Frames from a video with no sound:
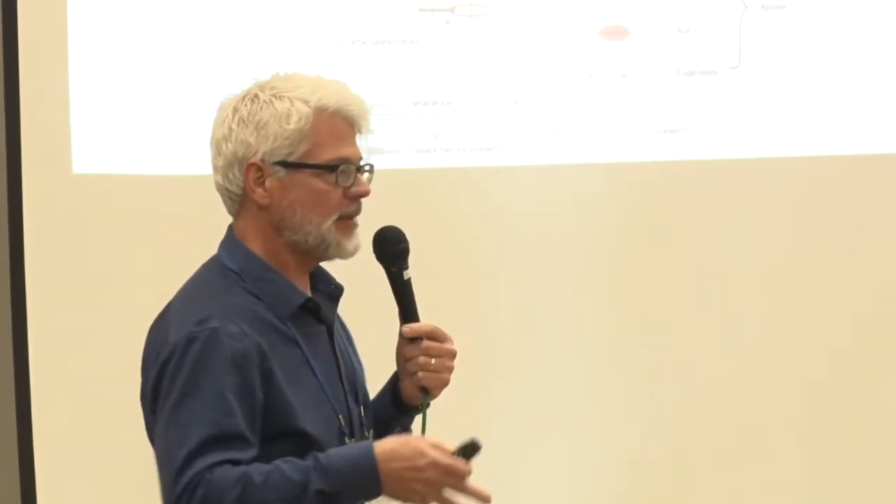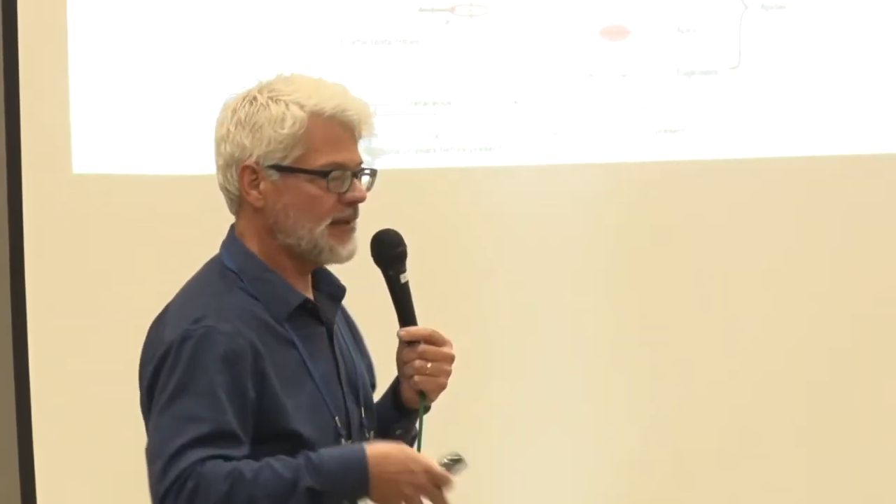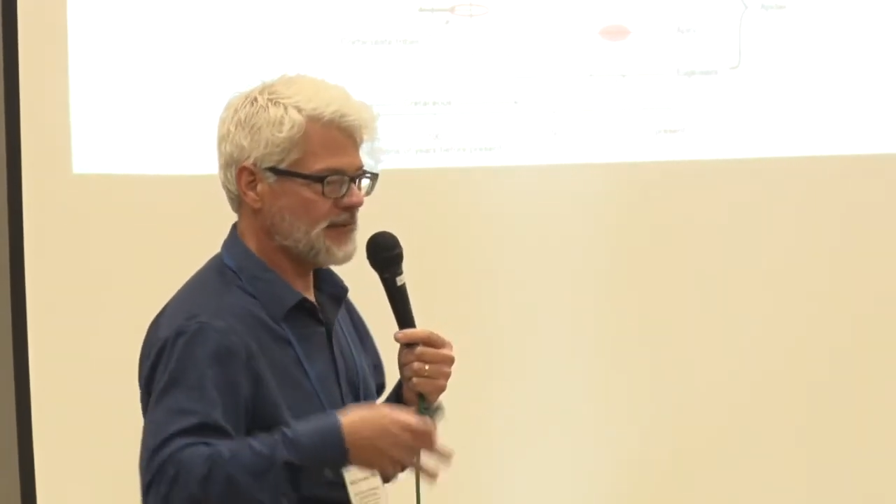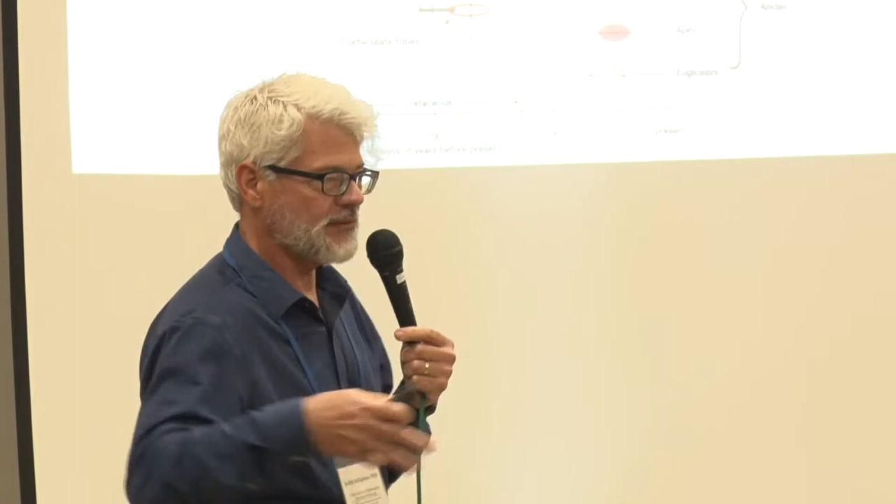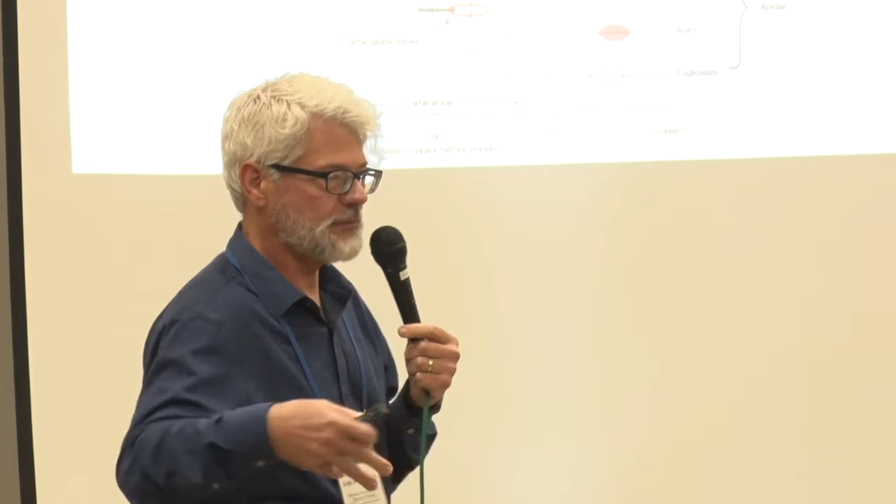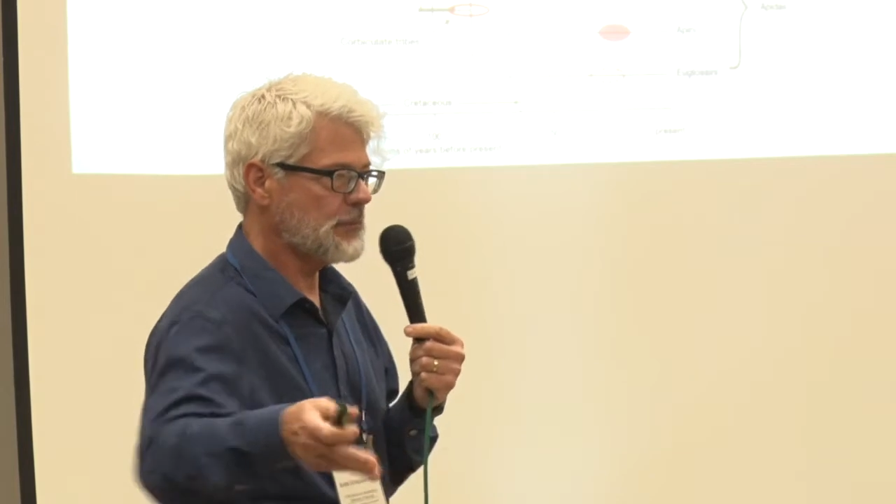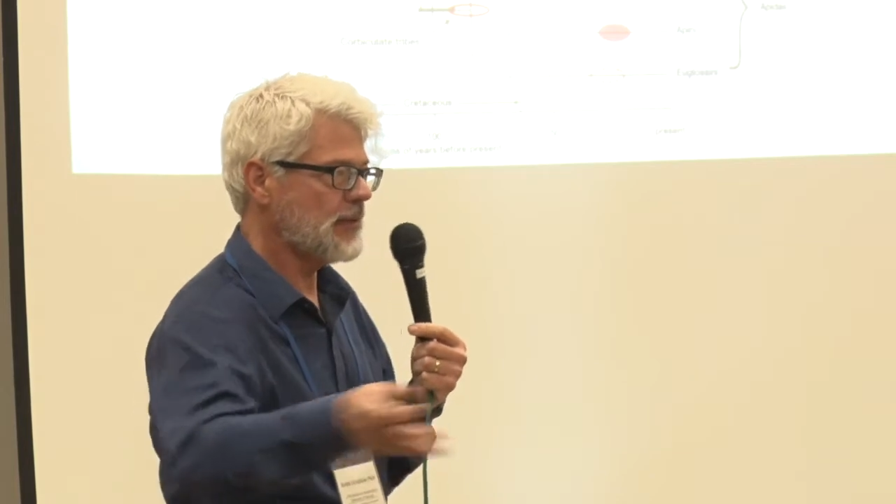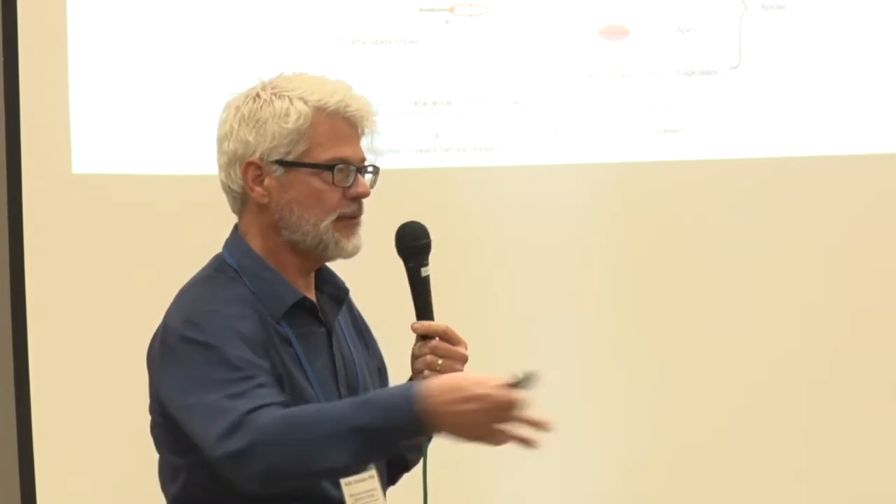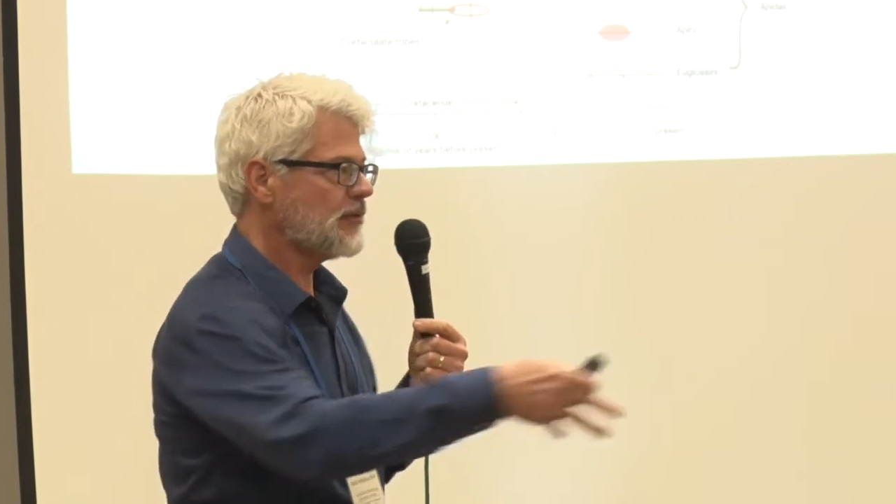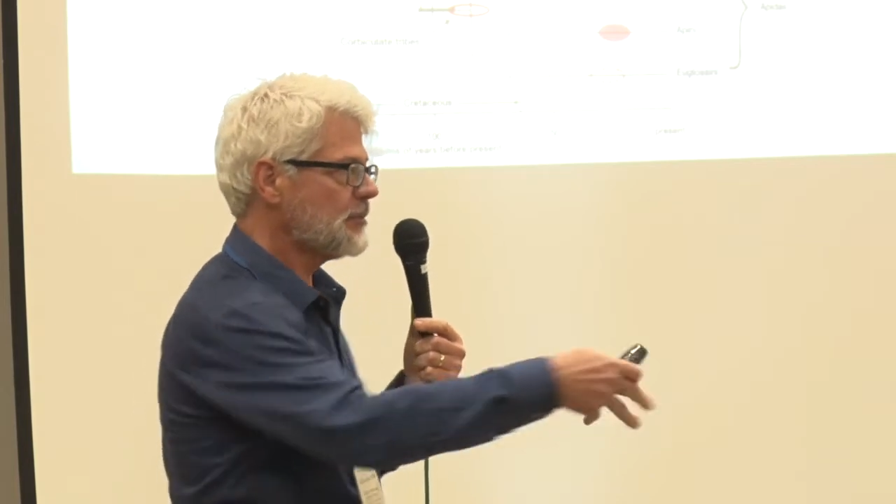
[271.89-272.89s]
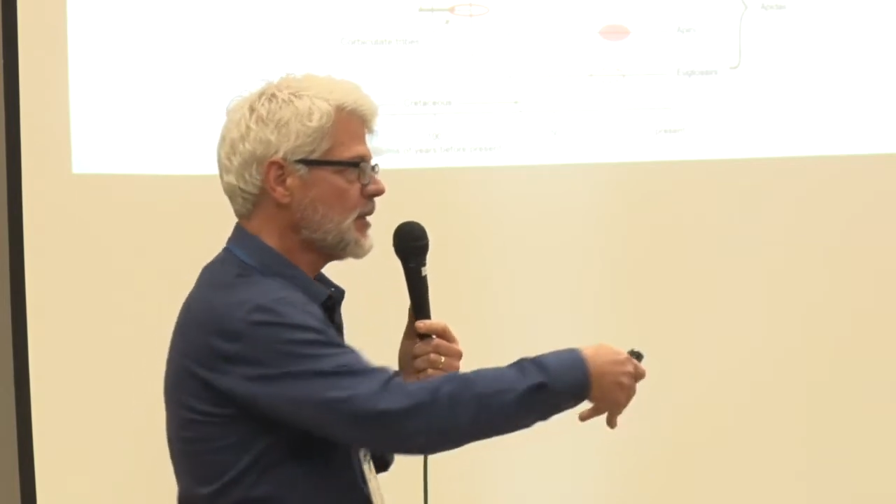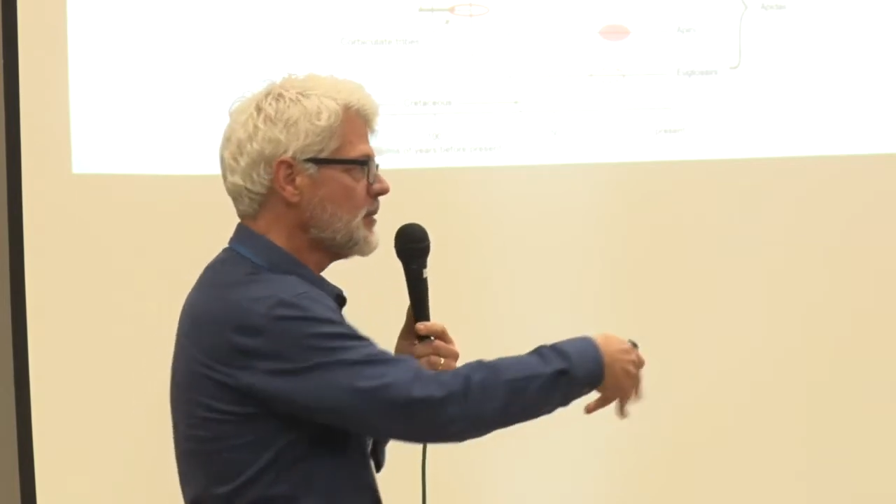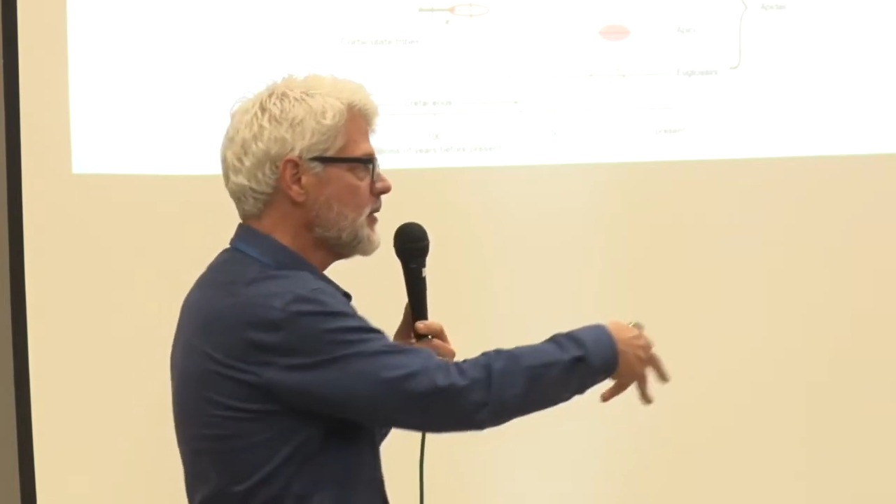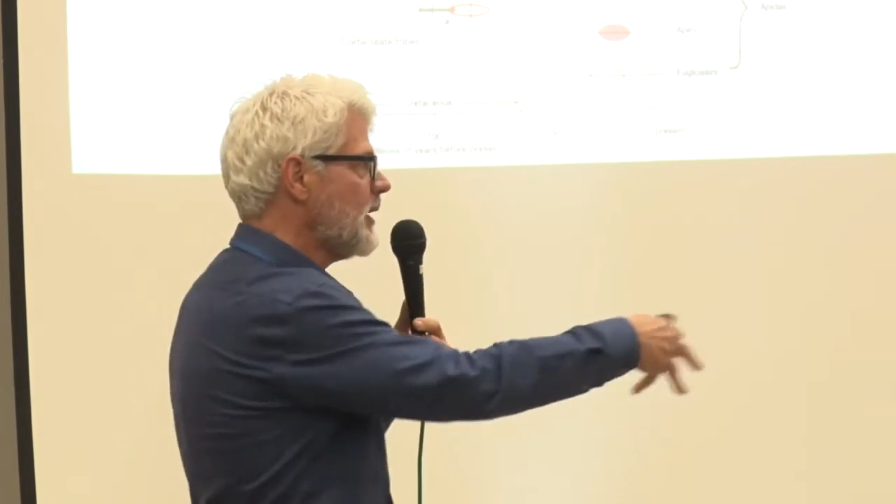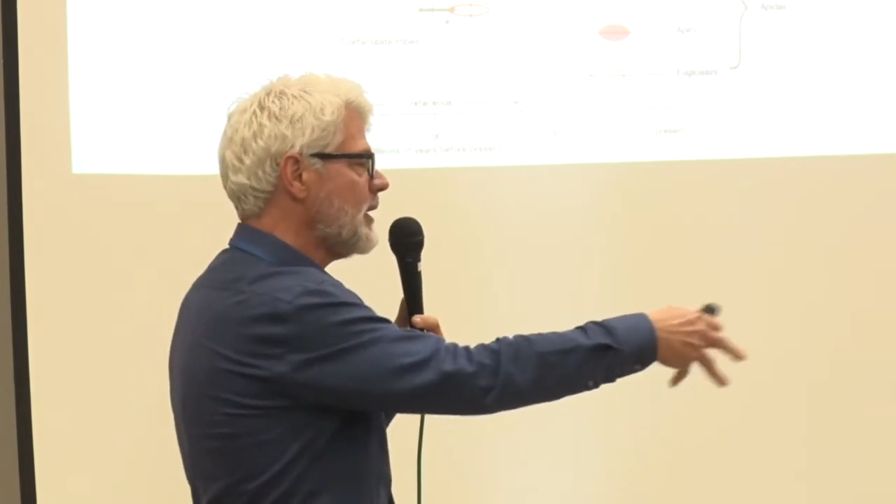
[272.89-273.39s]
because it spread the
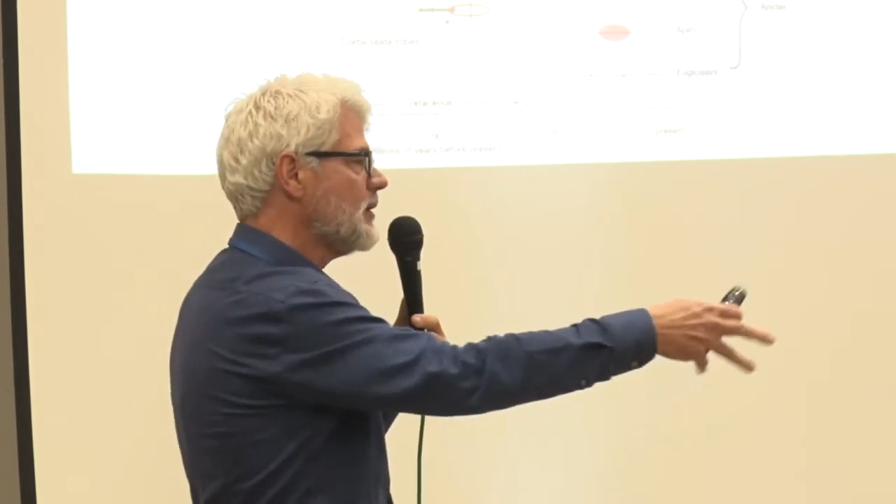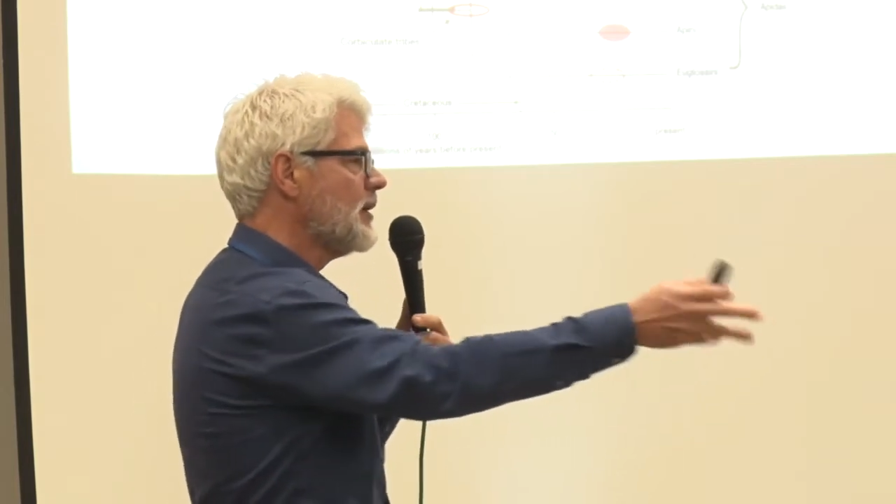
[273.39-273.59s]
sperm around